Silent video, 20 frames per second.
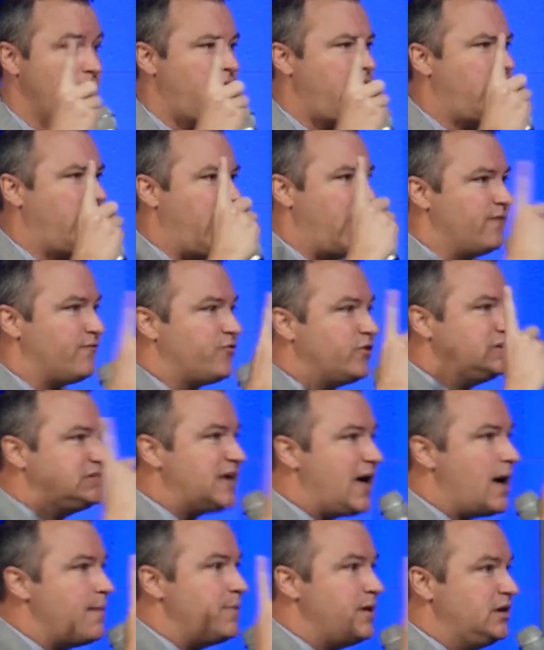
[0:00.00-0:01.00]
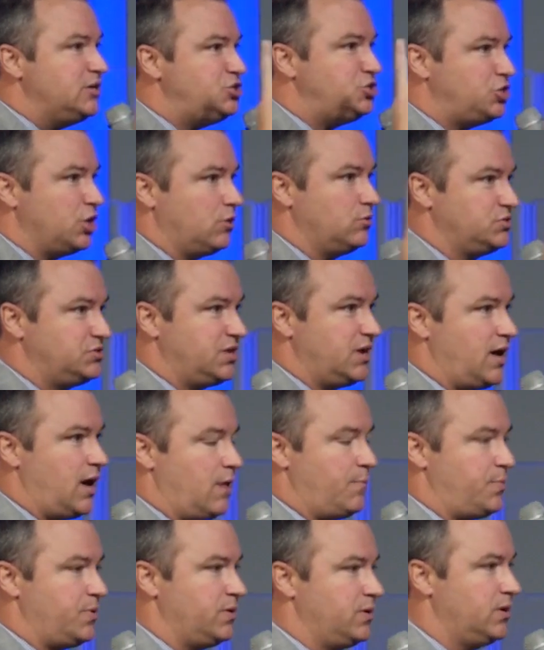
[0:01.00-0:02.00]
And every time he shows
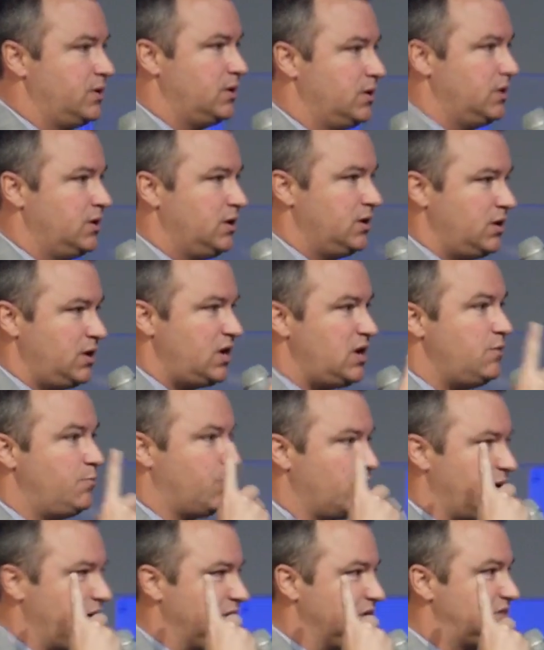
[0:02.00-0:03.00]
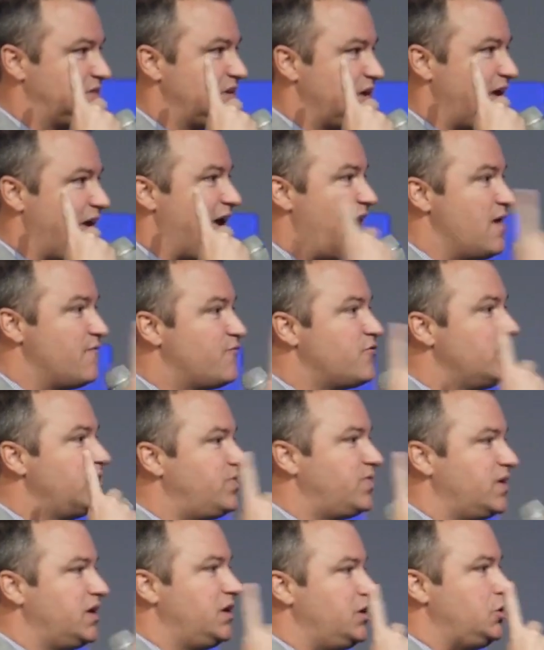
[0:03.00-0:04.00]
up, he brings
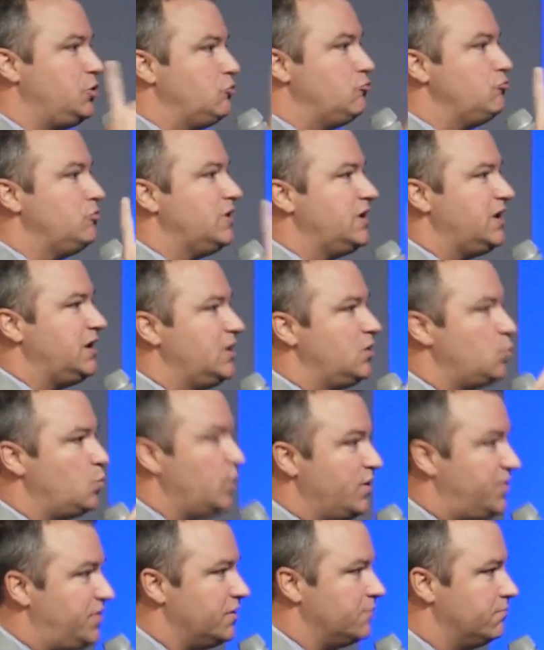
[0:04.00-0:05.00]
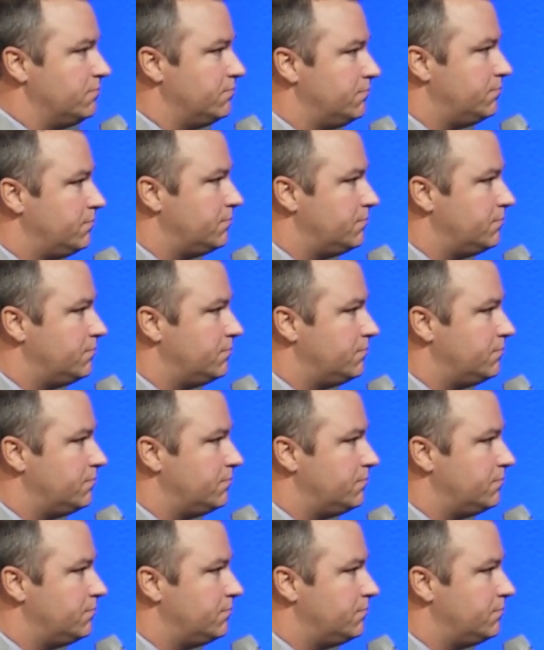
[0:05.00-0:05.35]
everything you need with him.